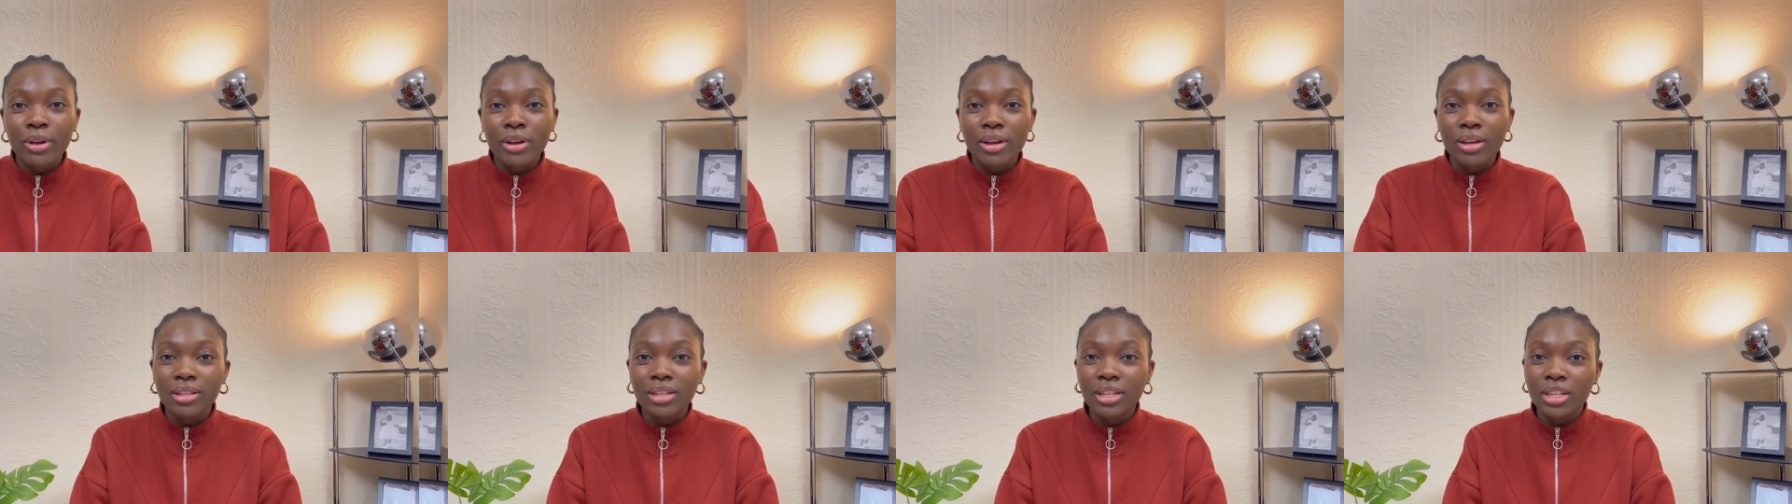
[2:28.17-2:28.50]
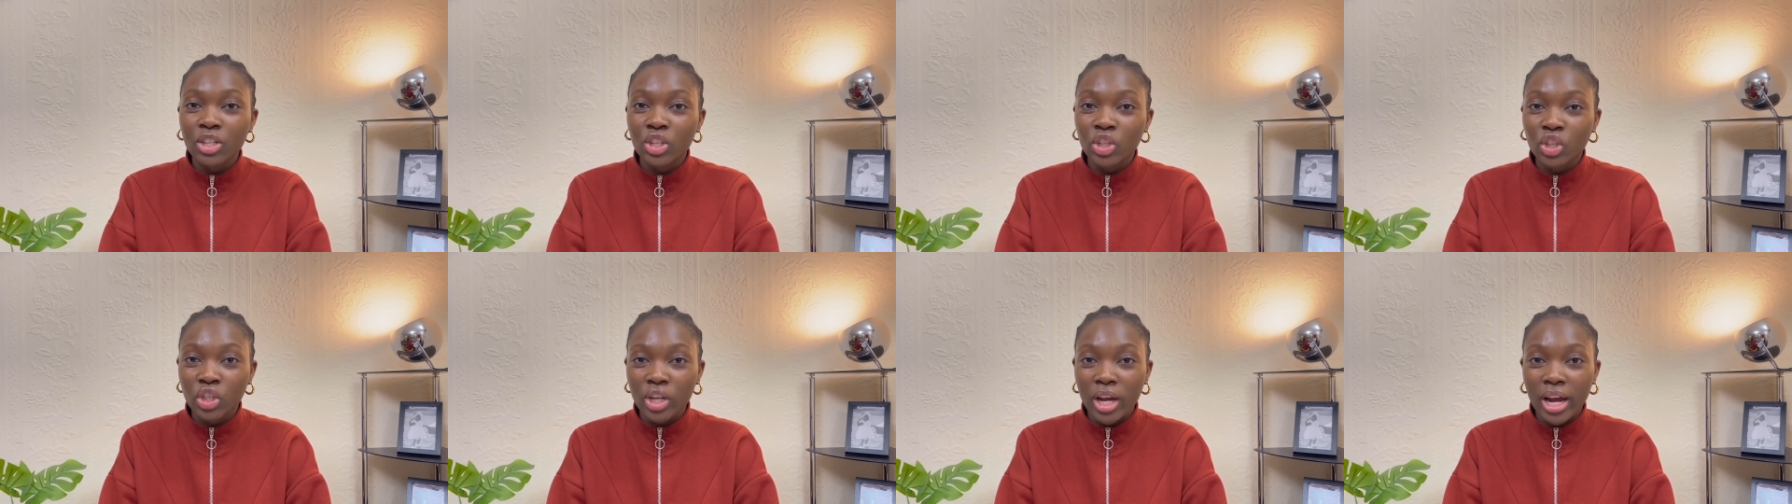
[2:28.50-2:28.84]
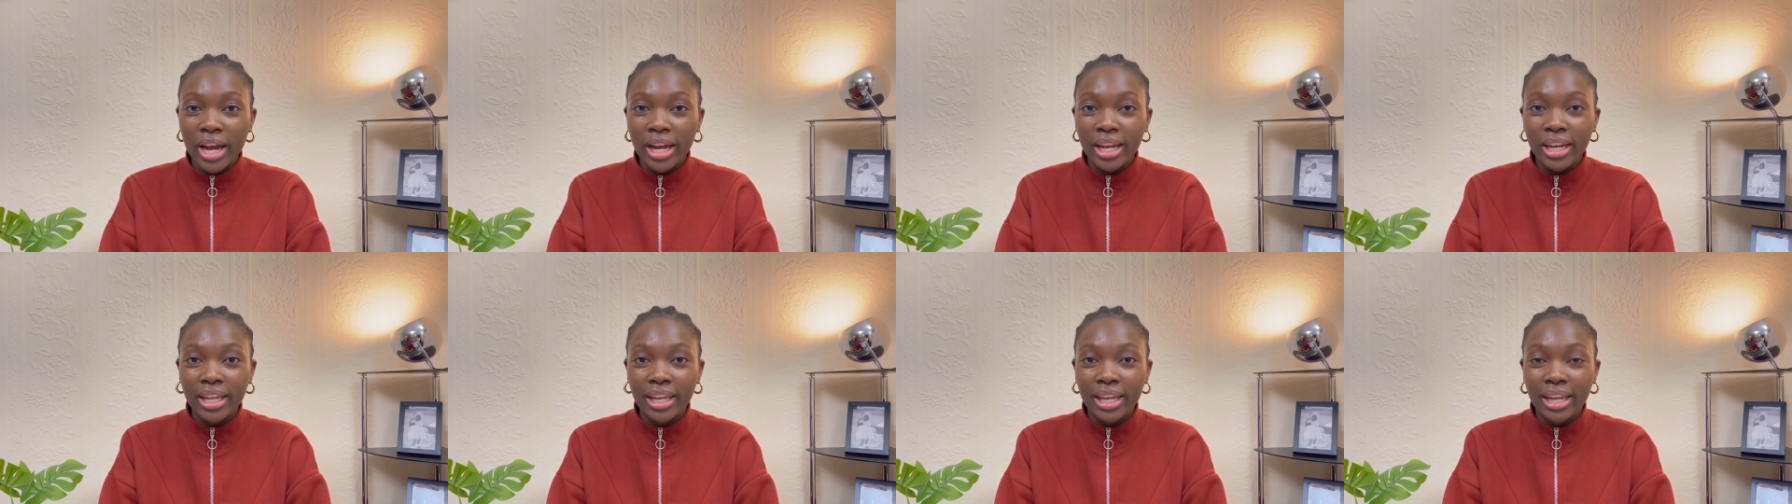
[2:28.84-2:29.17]
Because it's
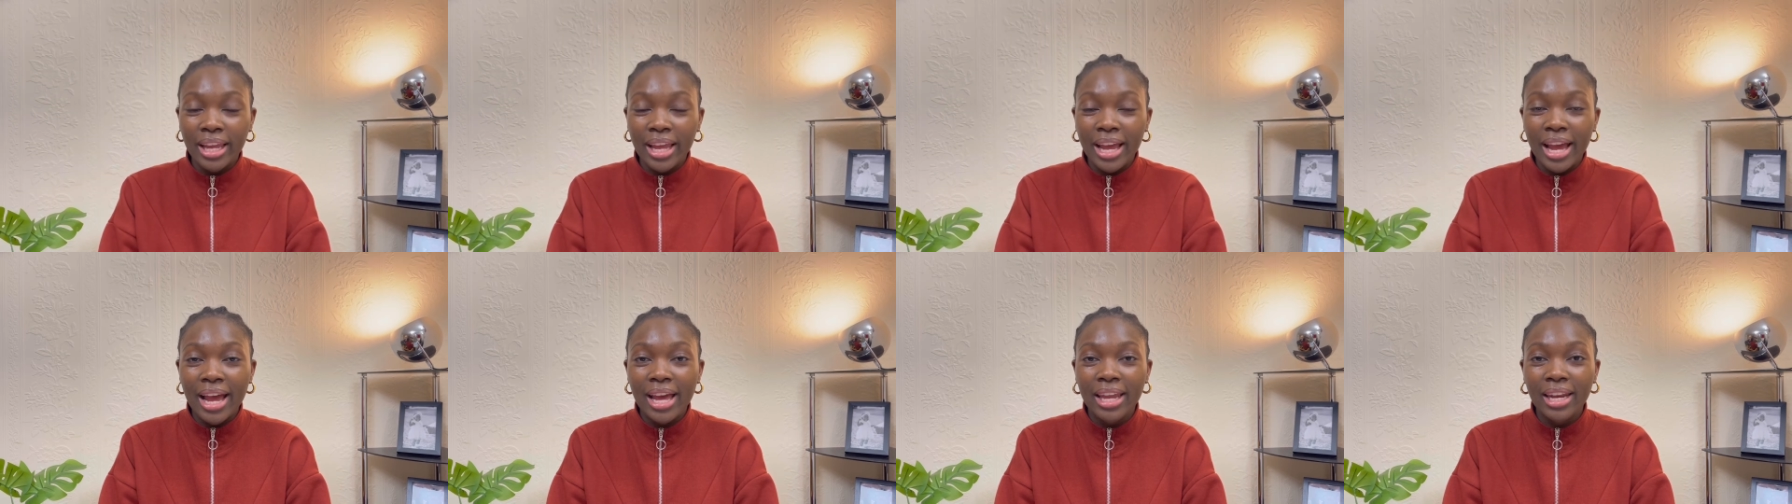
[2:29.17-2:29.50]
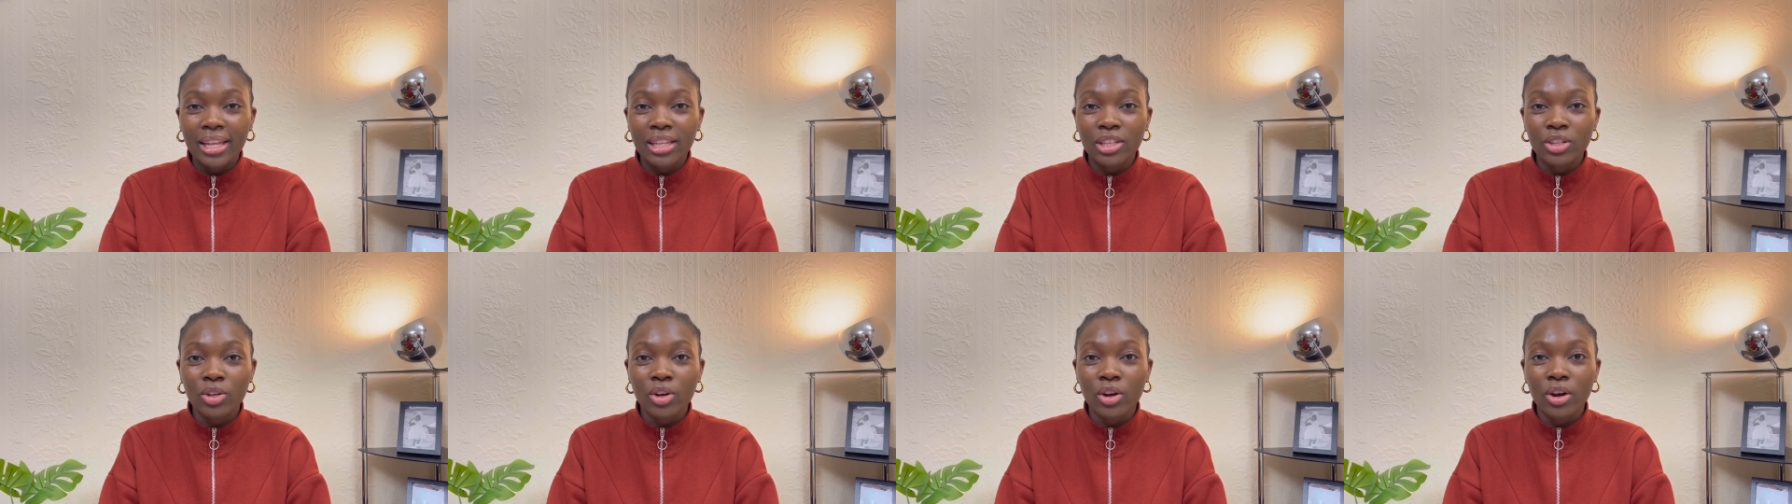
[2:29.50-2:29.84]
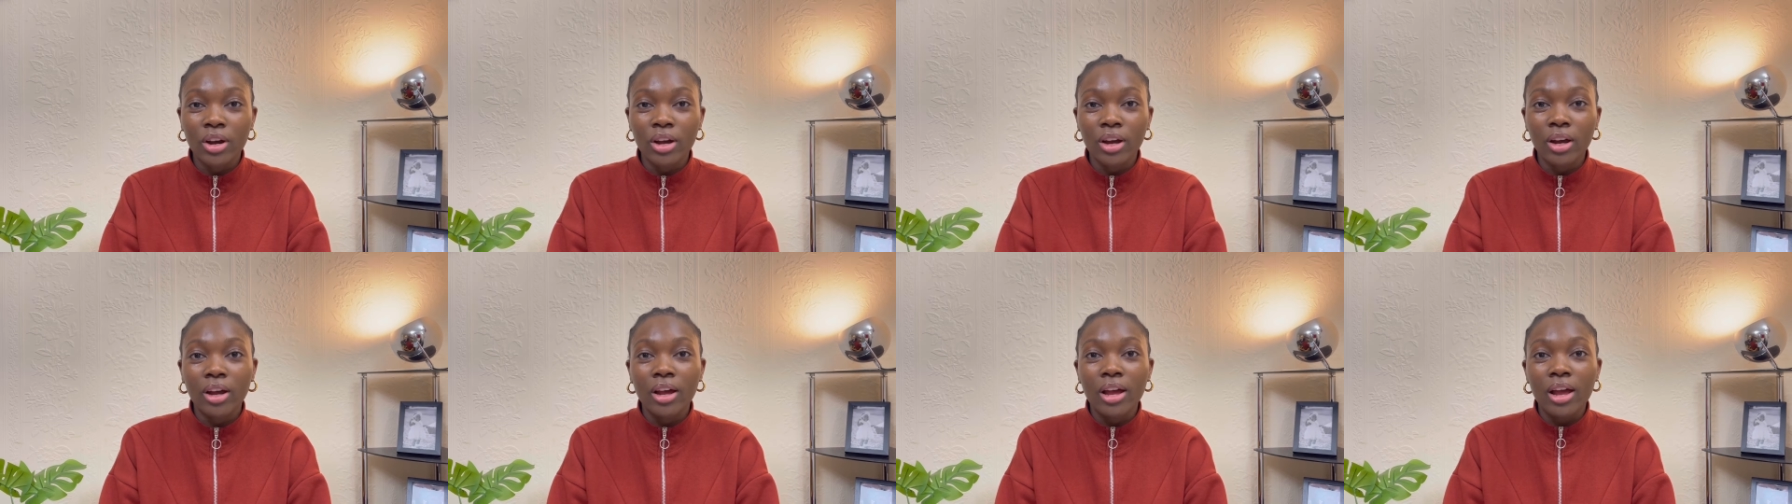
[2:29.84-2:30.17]
shiny and it's got